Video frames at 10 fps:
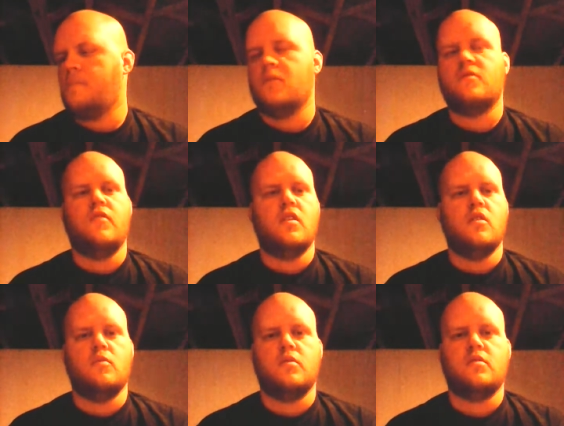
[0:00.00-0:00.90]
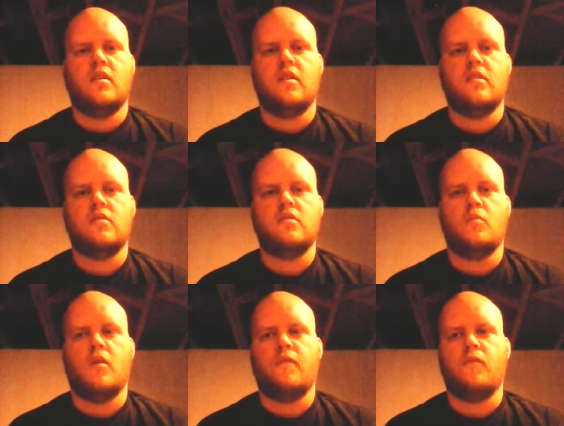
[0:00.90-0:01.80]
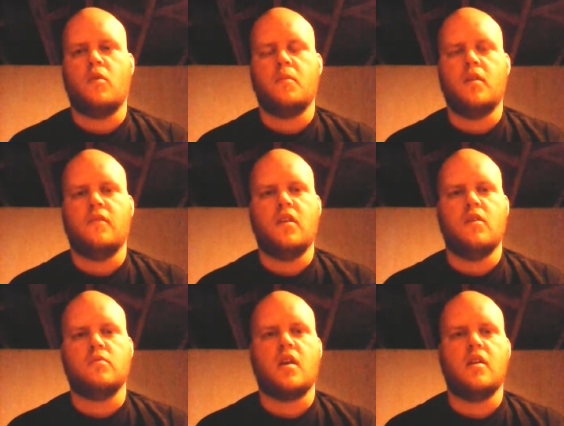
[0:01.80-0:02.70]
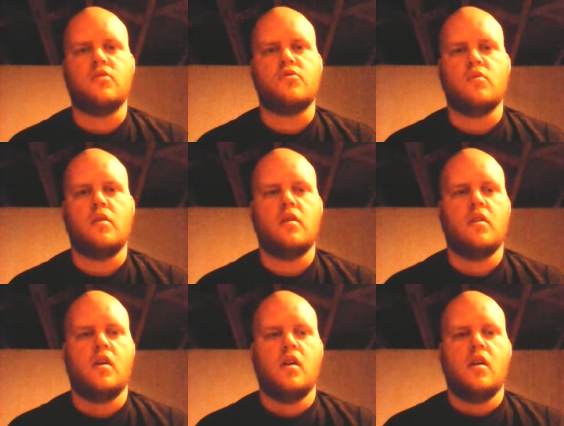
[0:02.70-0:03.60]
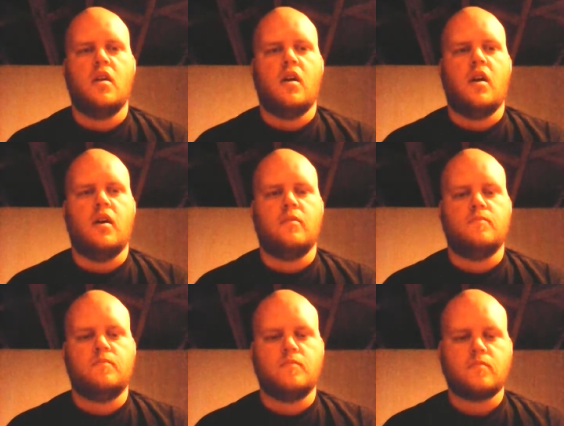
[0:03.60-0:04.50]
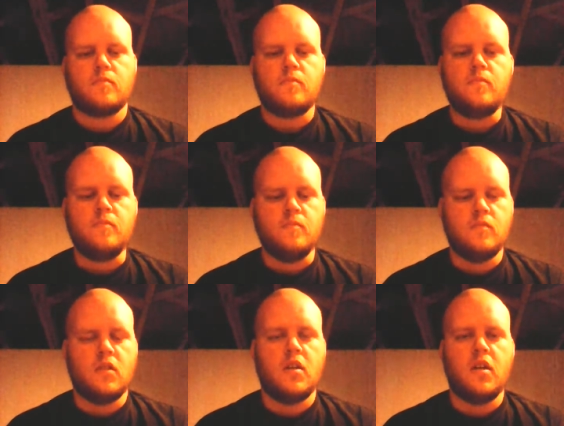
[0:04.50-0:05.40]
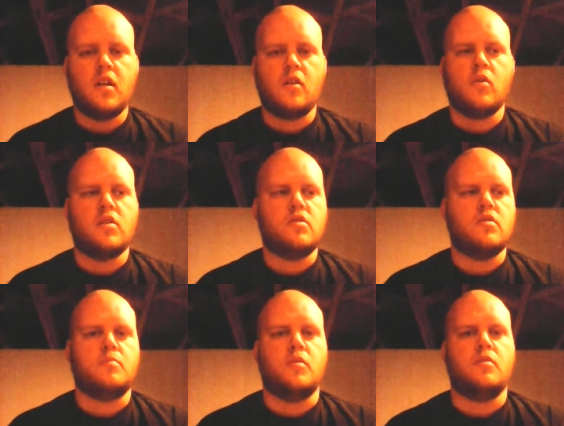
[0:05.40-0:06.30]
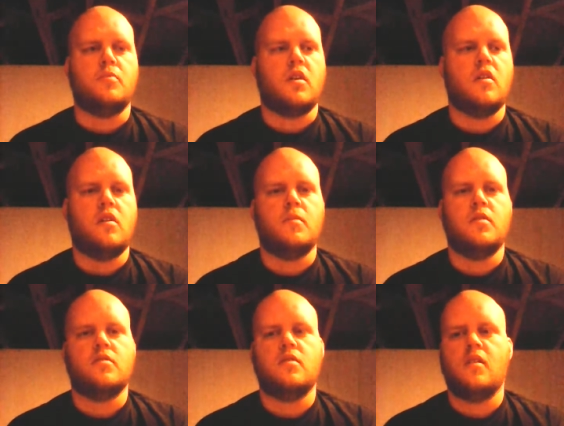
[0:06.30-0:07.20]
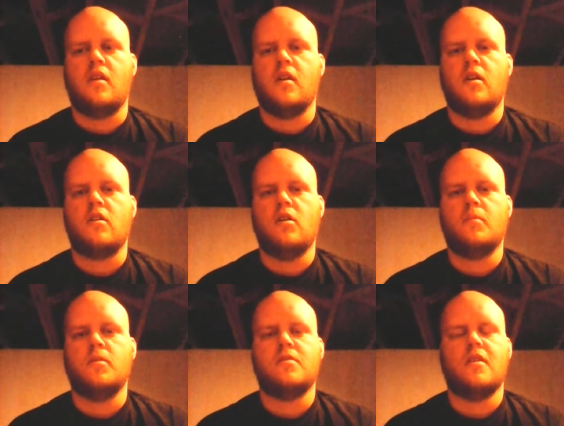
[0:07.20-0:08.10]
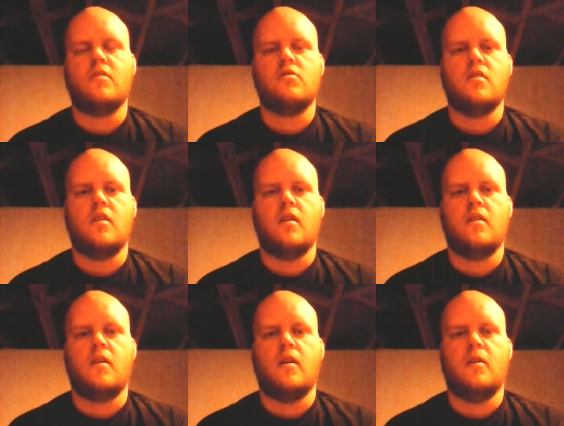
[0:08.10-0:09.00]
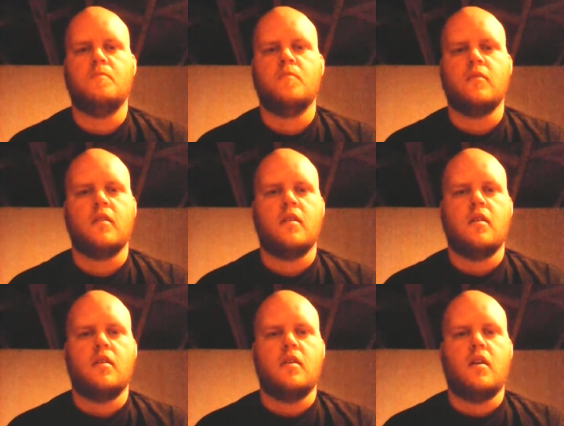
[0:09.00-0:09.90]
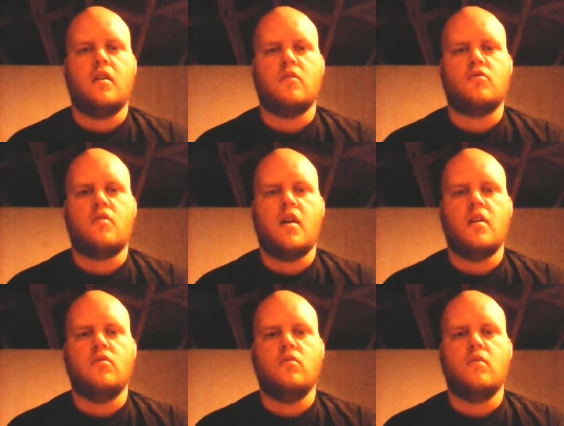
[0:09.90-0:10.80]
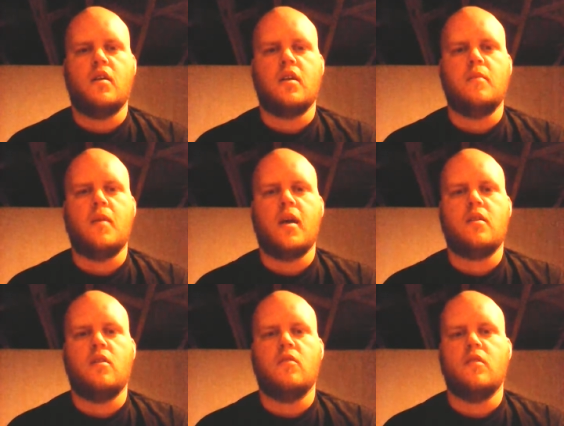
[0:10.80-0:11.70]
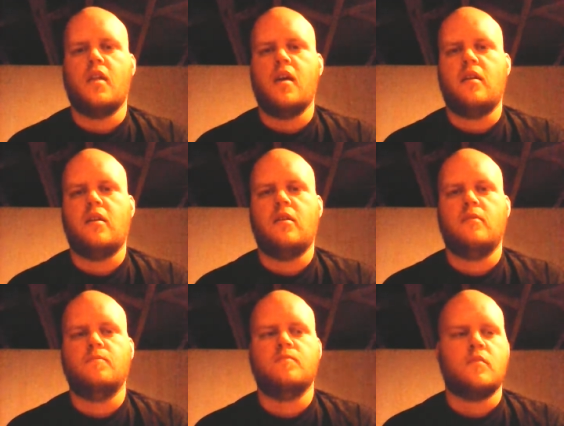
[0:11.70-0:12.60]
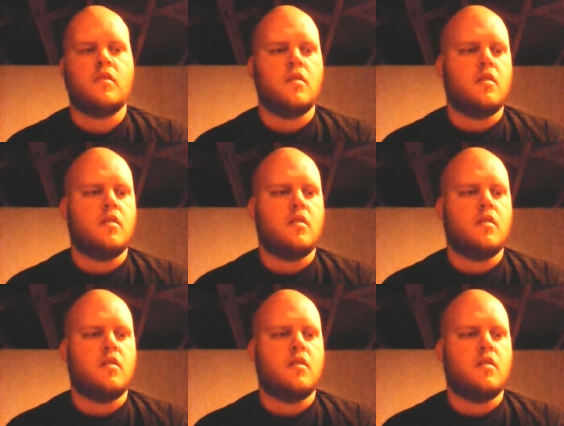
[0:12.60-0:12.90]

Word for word: hope this video was somewhat informative. I know it was kind of short. Um, any questions, please put comments in the uh, comment section and um, I'll try to uh, get back to you on that. Um,